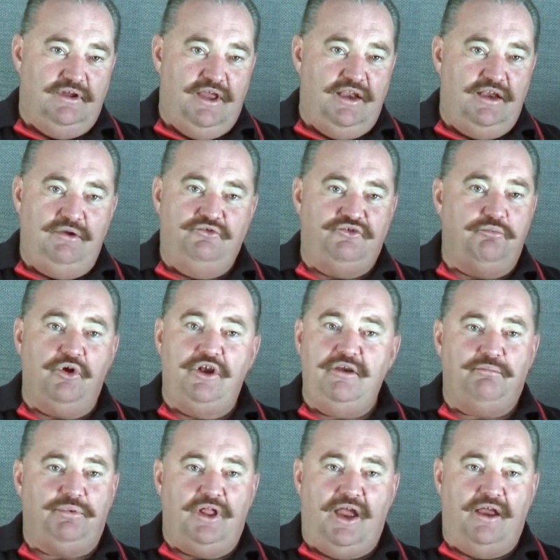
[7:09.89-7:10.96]
And he was a
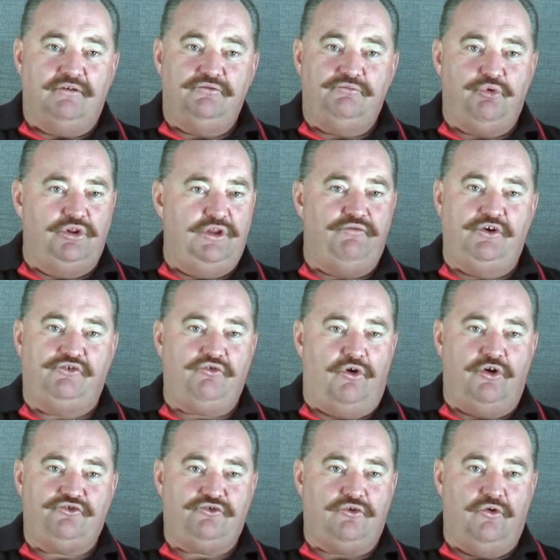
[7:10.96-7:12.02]
brilliant player, prolific
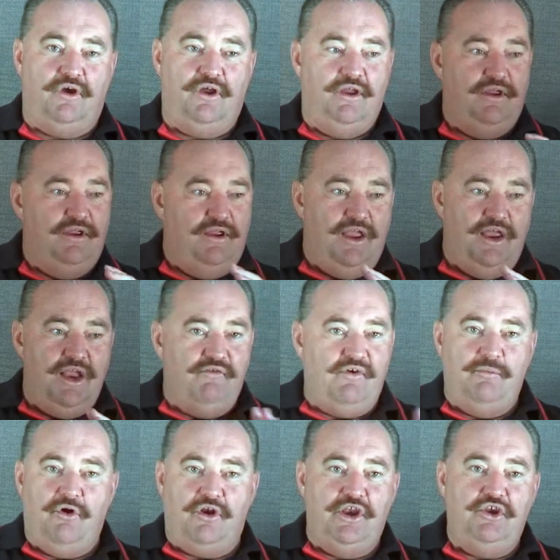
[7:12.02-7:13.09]
try scorer, and
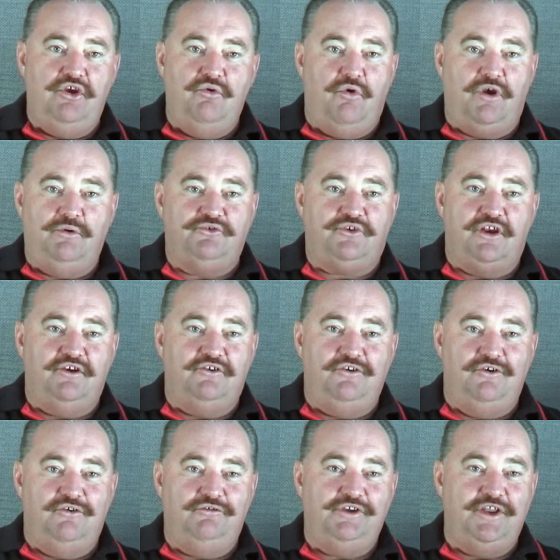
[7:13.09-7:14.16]
everybody knew what he was going to
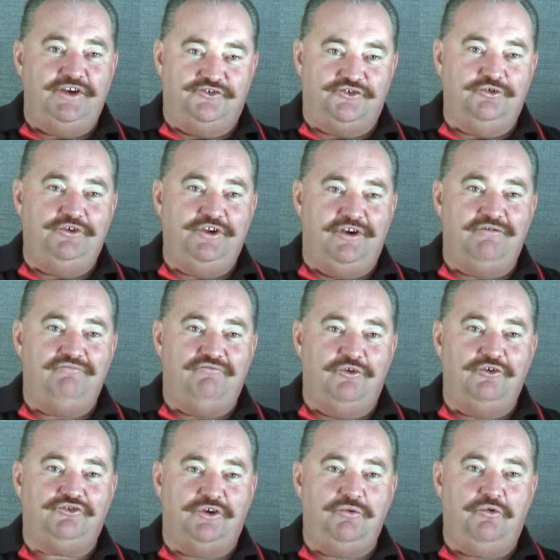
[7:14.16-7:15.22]
do, yet he still did it
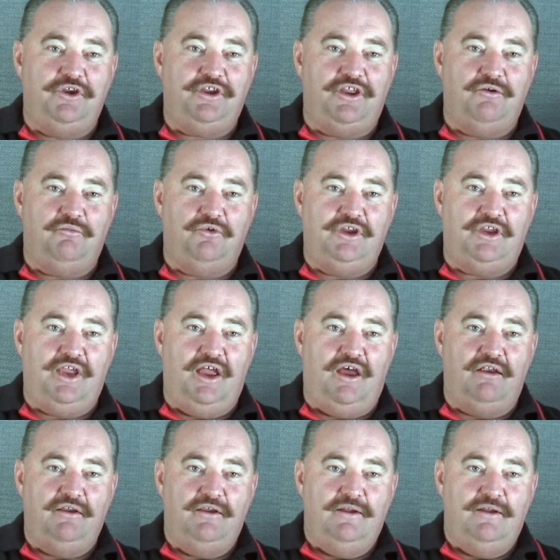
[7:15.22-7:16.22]
virtually week in and week out.